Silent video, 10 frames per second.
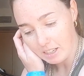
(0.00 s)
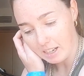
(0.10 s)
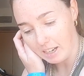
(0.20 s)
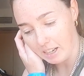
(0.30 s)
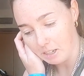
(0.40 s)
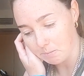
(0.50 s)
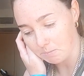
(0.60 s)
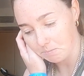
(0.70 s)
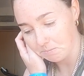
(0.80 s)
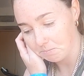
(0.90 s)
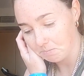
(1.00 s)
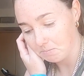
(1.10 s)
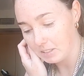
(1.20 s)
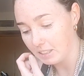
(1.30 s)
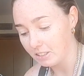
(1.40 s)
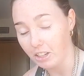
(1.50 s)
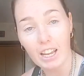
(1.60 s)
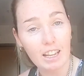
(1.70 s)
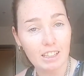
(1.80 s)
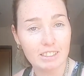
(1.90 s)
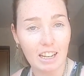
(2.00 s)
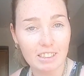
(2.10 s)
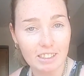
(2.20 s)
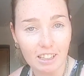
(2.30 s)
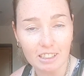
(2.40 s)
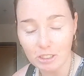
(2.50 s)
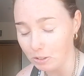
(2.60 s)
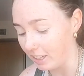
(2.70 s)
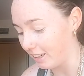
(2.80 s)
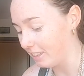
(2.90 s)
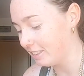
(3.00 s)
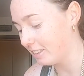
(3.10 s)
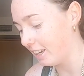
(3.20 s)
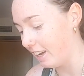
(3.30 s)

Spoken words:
So yeah, let's get stuck into it, I guess.